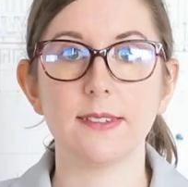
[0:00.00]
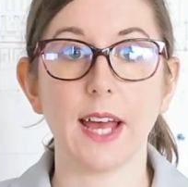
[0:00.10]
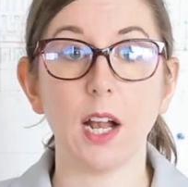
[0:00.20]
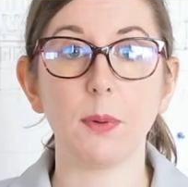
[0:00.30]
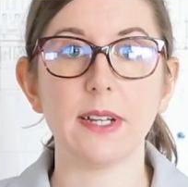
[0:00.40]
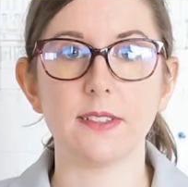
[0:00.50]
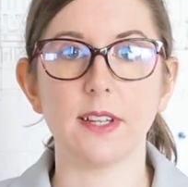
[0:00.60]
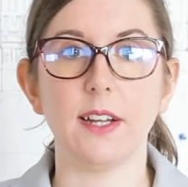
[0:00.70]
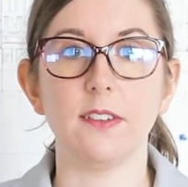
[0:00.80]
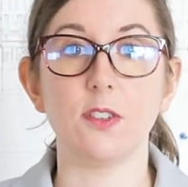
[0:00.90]
Scaleway
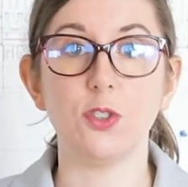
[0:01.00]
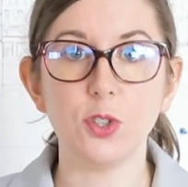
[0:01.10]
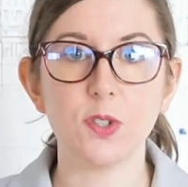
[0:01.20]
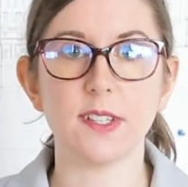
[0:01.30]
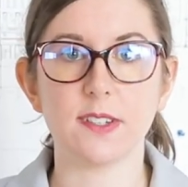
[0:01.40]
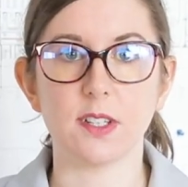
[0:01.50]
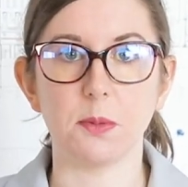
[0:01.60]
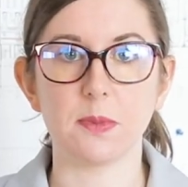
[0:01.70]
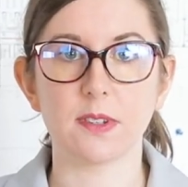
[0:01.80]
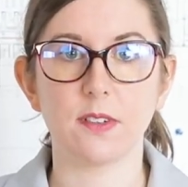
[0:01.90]
designs new
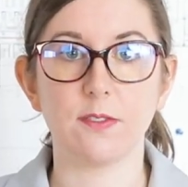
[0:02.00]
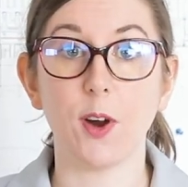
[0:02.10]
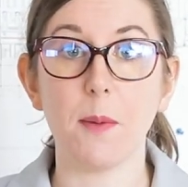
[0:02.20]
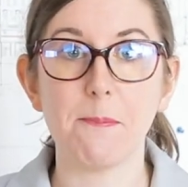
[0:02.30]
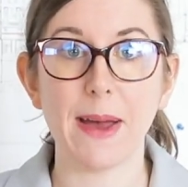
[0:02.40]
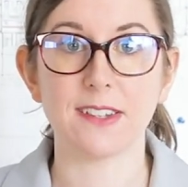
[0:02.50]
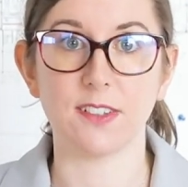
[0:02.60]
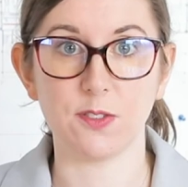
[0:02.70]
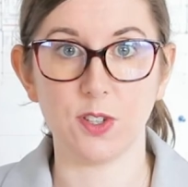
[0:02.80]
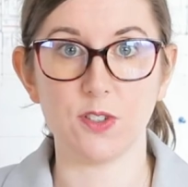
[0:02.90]
systems for a
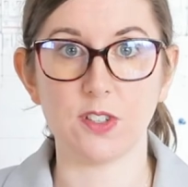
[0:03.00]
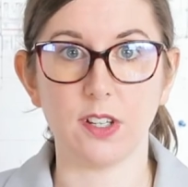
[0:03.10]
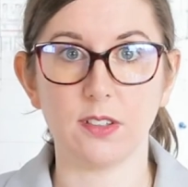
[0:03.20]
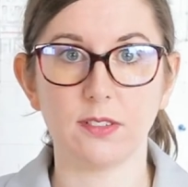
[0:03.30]
better future.